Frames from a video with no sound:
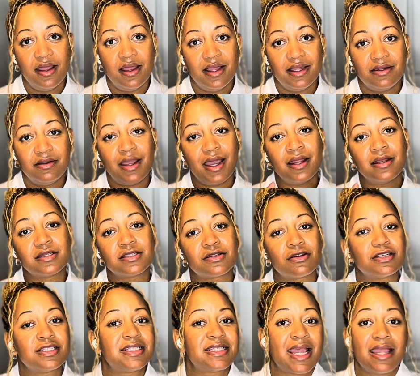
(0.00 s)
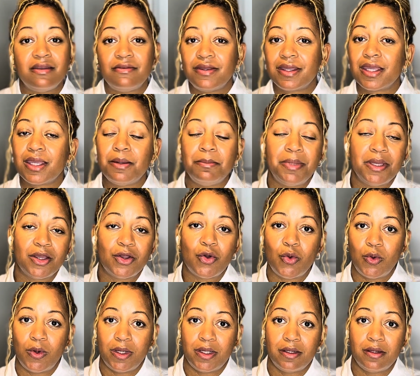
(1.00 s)
you got to start saving in
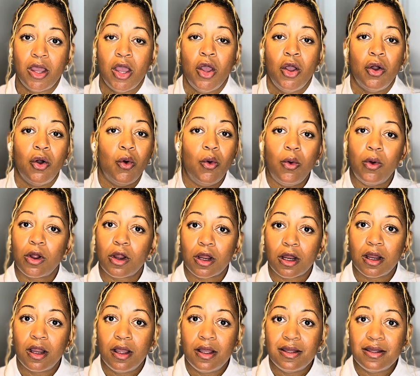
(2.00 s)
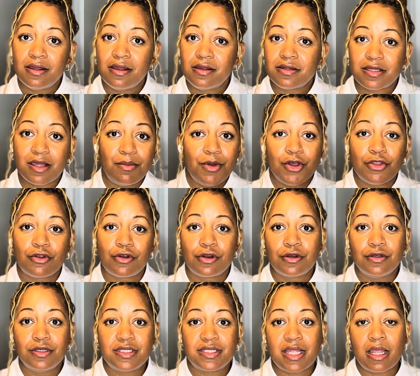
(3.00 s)
Bitcoin or some other
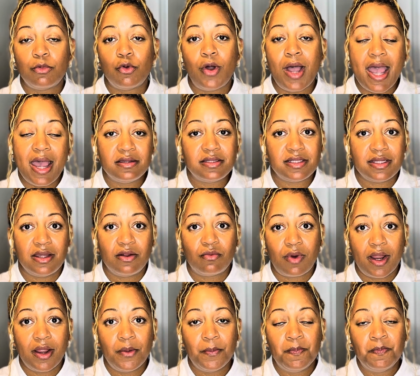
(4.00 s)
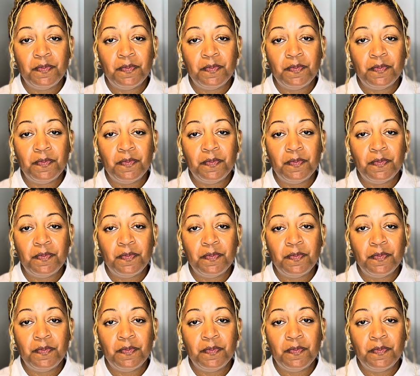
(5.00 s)
stable asset, right?